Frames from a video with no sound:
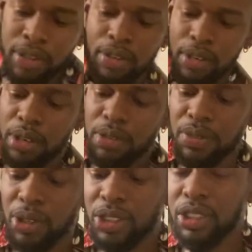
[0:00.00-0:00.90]
you know,
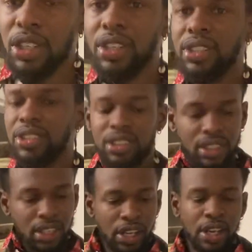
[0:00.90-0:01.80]
feel discouraged.
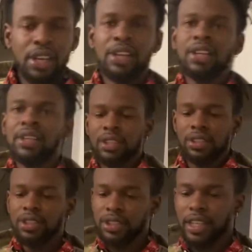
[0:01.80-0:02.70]

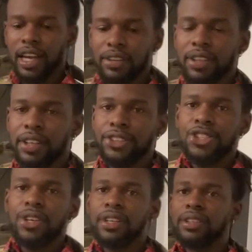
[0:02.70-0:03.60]
Just get out there and
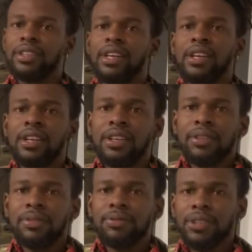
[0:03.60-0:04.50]
train,
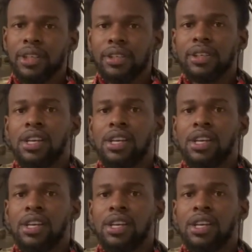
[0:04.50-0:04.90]
you know?